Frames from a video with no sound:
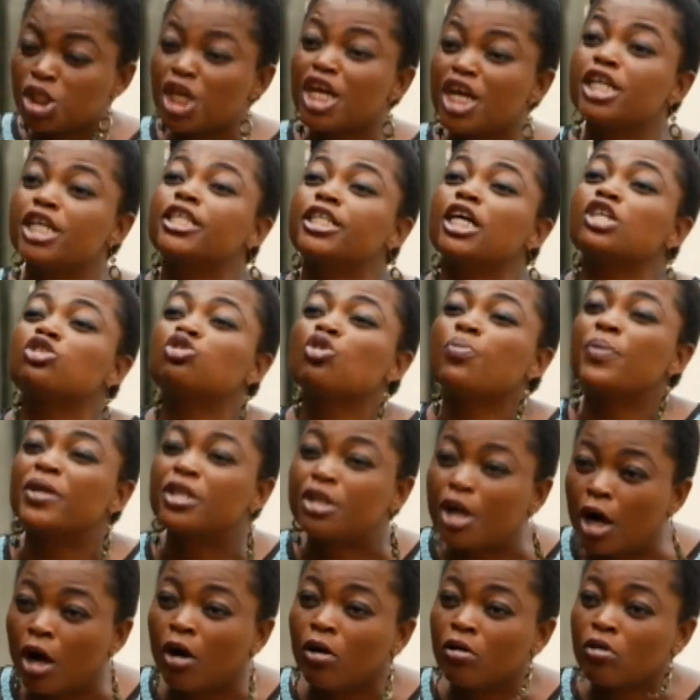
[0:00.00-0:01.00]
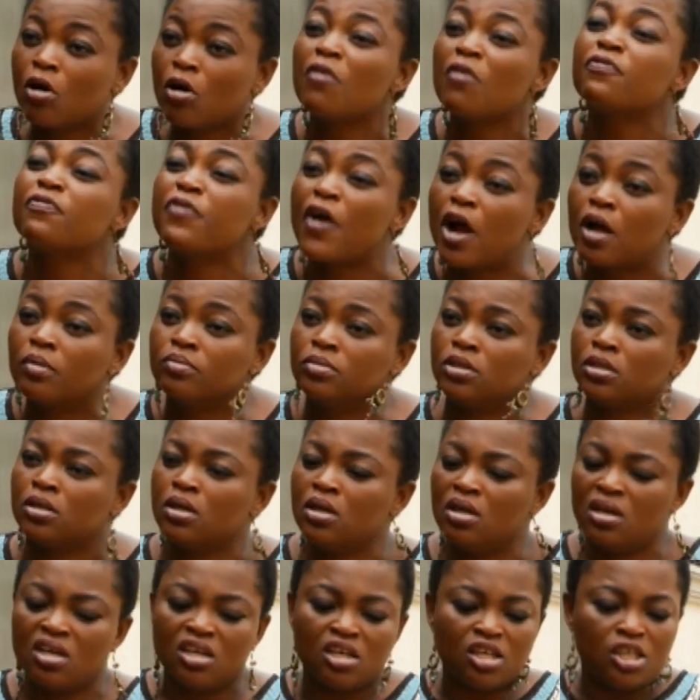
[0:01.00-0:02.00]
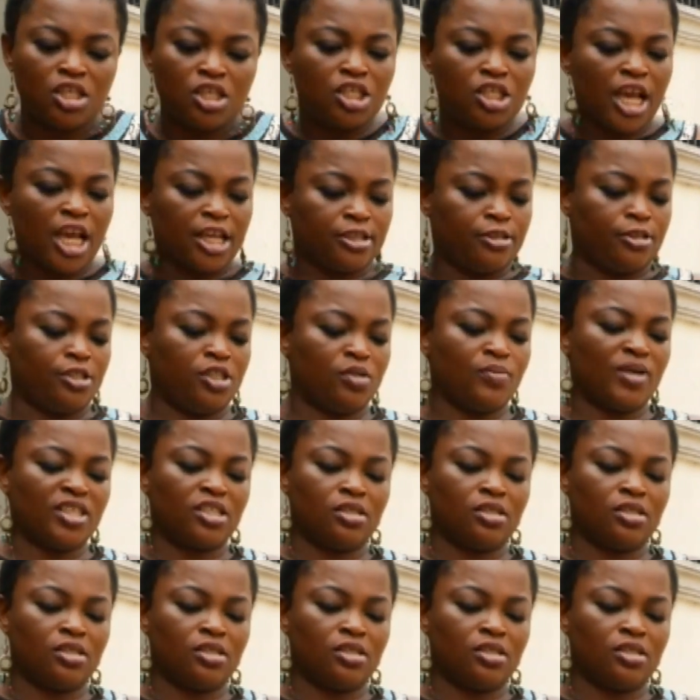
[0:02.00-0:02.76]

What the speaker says: She is a stupid girl, confirmed. Yes, she's my